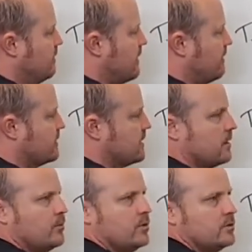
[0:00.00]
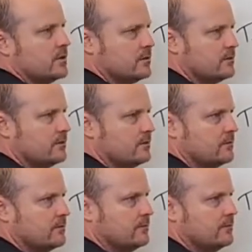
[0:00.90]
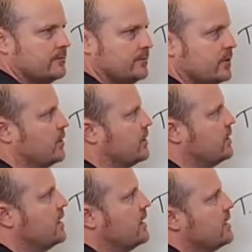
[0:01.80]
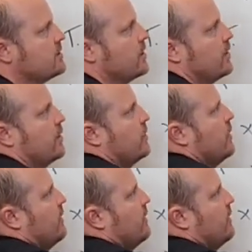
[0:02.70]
than this other person. Good. So